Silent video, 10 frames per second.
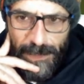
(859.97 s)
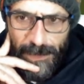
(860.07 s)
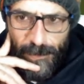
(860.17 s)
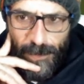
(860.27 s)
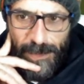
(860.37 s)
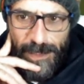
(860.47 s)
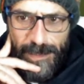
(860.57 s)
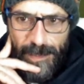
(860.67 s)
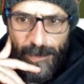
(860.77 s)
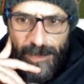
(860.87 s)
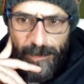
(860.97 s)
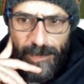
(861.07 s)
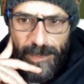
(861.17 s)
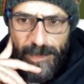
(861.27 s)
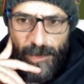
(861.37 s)
What else? There was
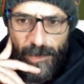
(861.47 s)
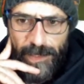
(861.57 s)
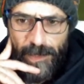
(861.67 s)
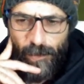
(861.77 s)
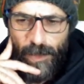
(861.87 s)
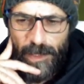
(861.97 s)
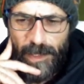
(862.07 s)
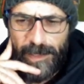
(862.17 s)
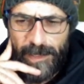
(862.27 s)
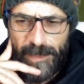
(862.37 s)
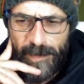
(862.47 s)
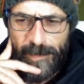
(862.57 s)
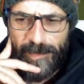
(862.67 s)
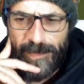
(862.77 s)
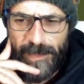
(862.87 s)
something else. Oh, yeah, what I can't
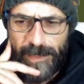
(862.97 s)
remember it.